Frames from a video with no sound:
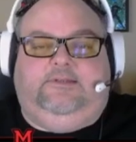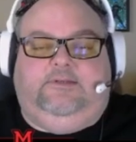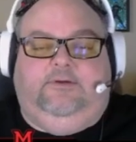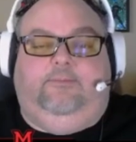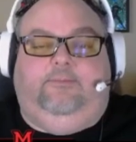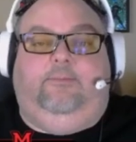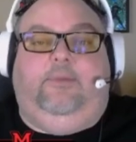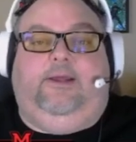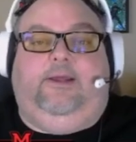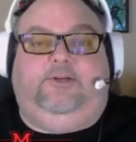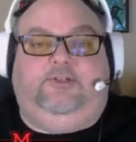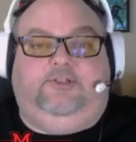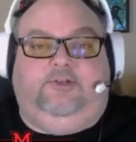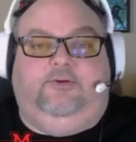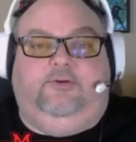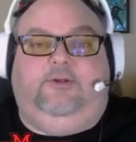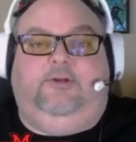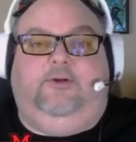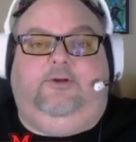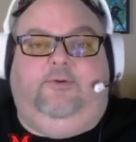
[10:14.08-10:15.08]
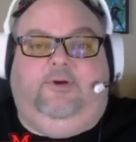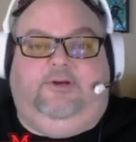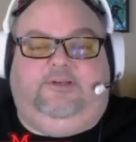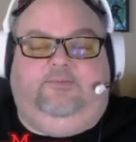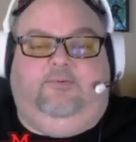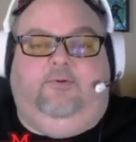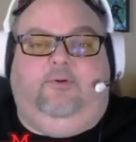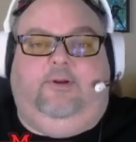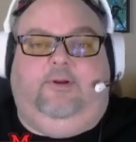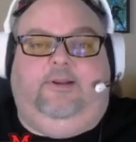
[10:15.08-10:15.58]
make sure that you
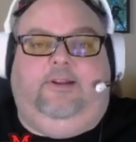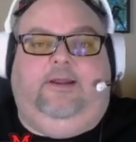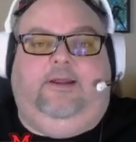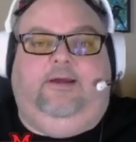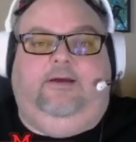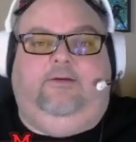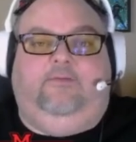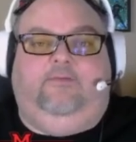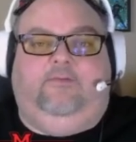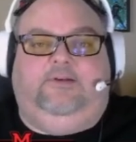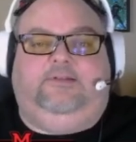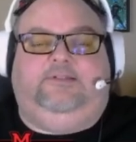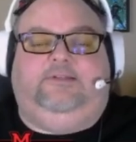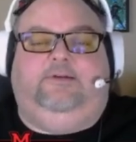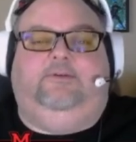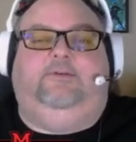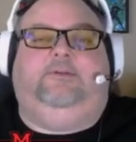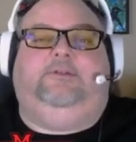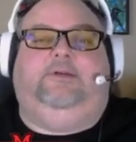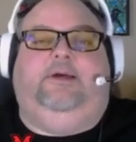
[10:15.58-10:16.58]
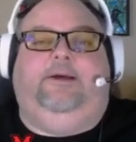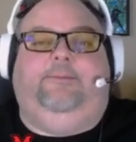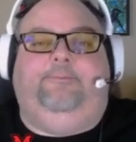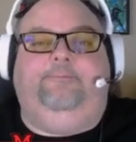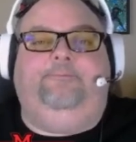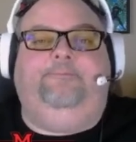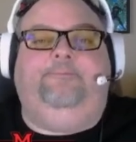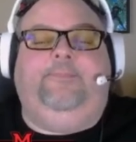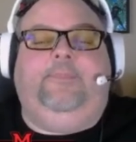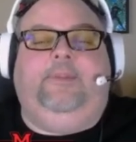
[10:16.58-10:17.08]
export every single time.
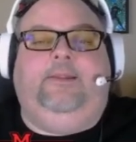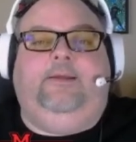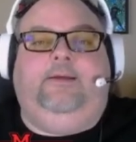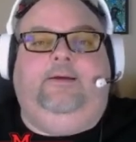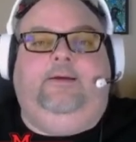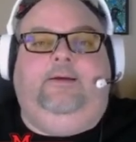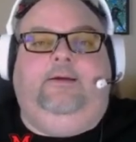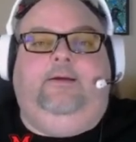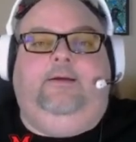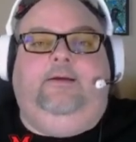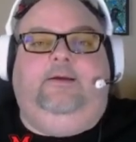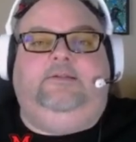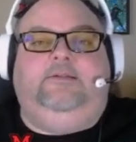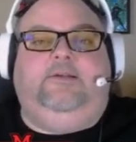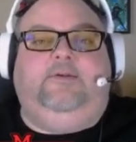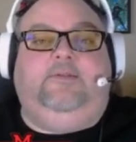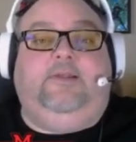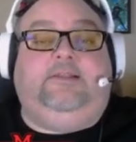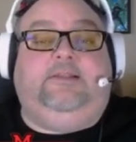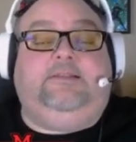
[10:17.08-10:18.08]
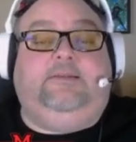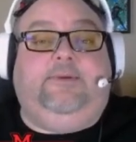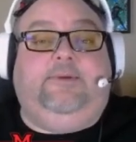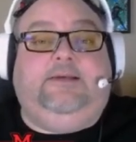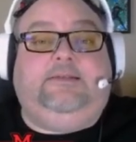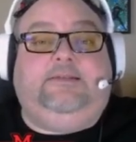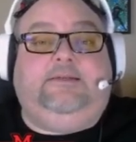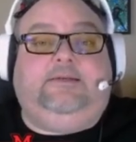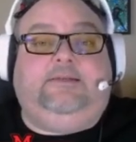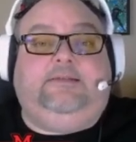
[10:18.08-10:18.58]
So that's the
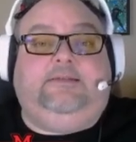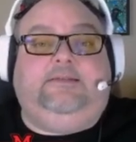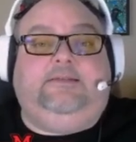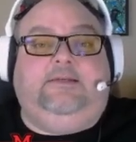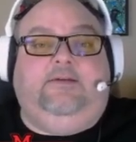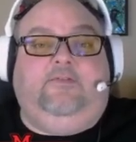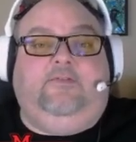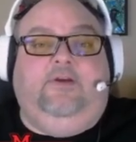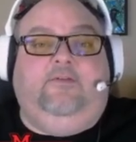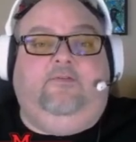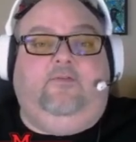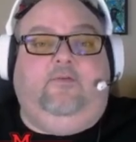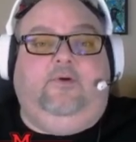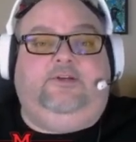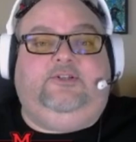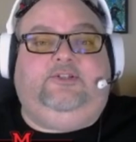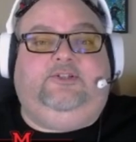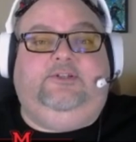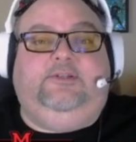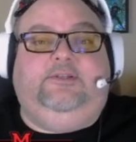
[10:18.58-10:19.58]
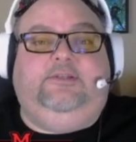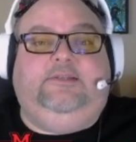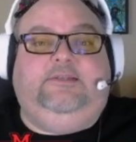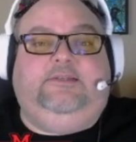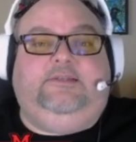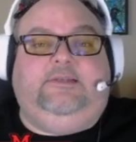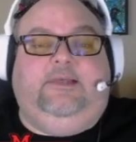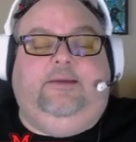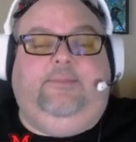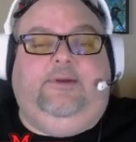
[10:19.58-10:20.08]
basics. If you have
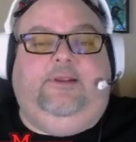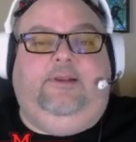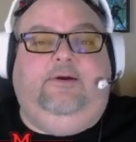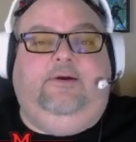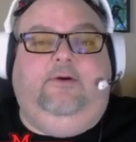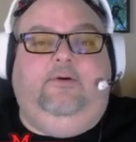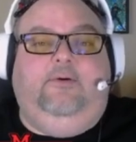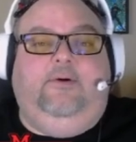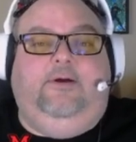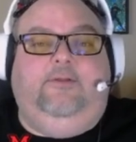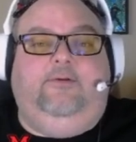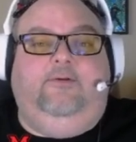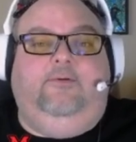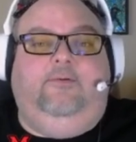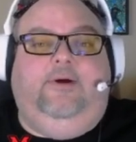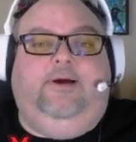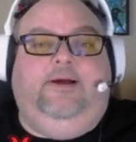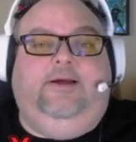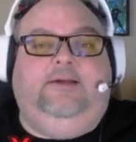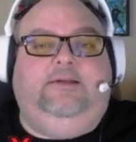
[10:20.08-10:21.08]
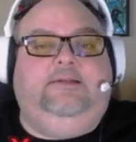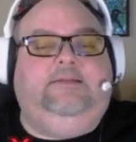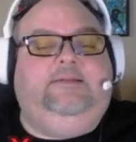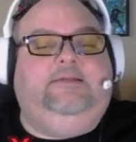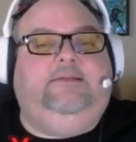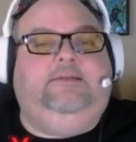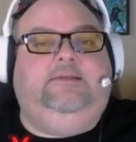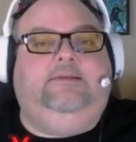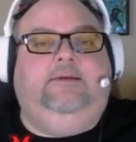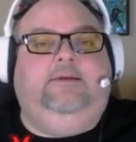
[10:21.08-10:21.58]
questions, let me know.
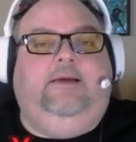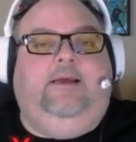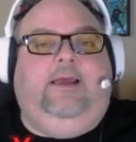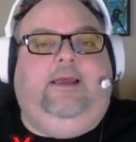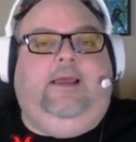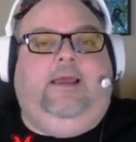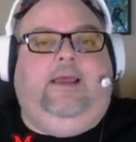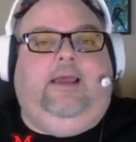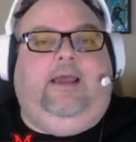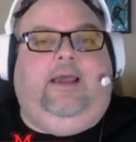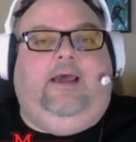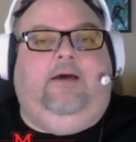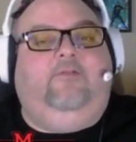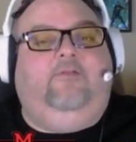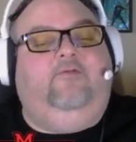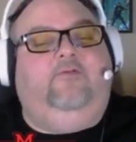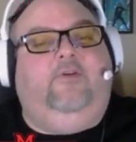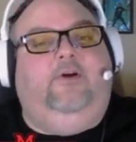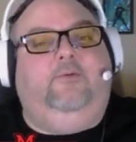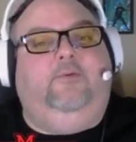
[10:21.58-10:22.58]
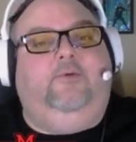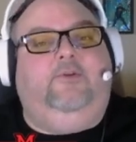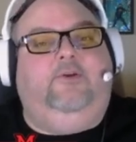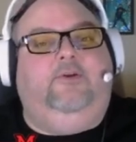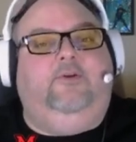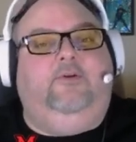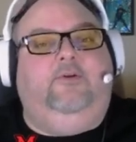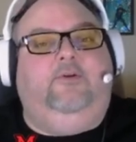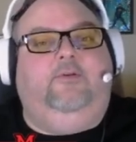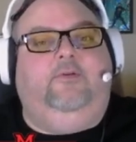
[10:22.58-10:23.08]
Otherwise, have fun with
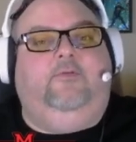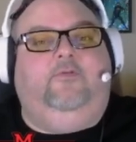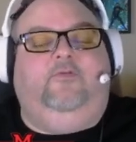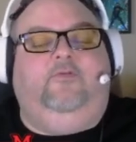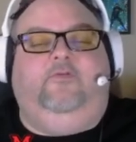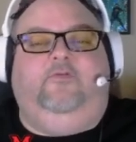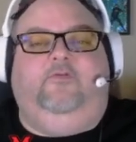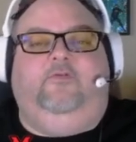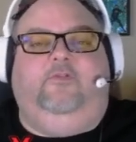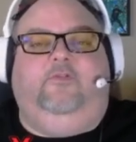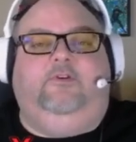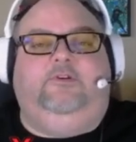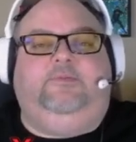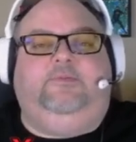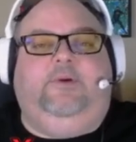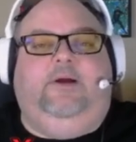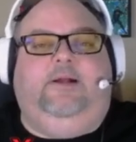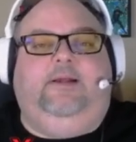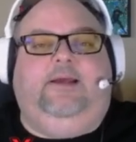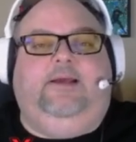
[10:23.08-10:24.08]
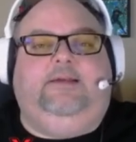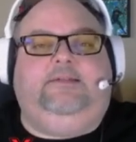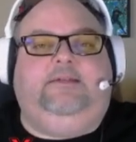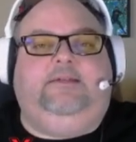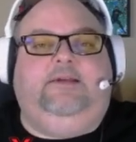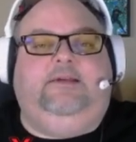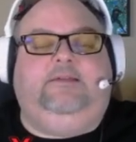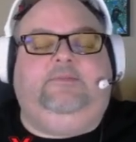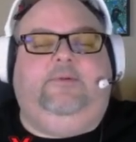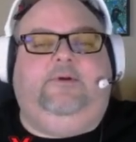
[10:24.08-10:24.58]
your first
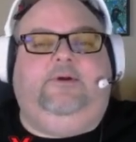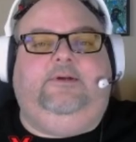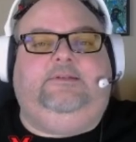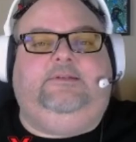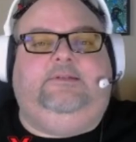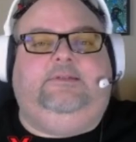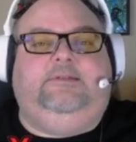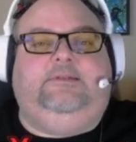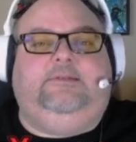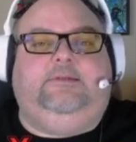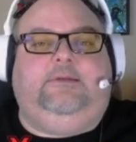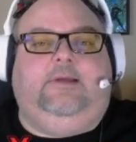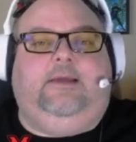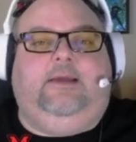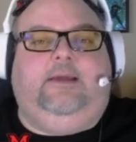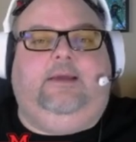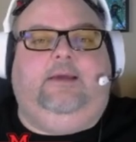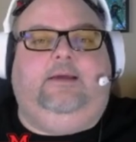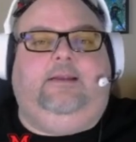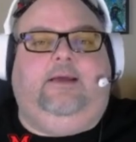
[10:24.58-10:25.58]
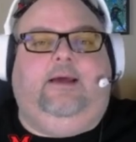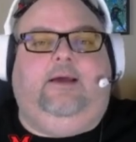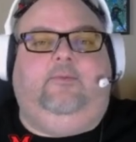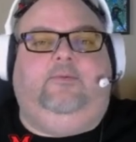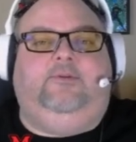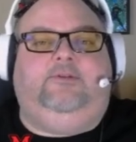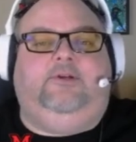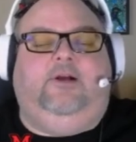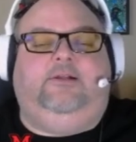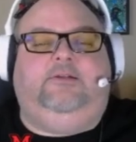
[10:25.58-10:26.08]
podcasting experiences, and I
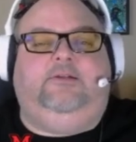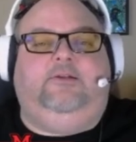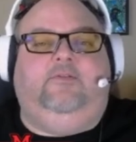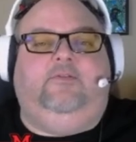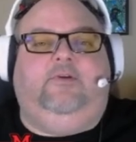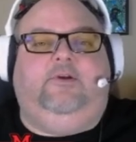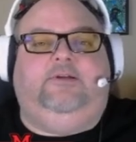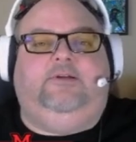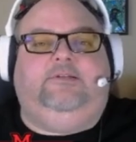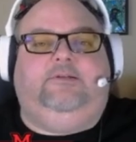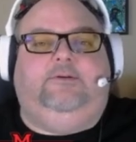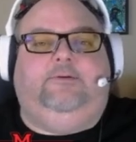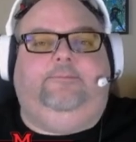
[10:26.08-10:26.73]
will talk to you very soon.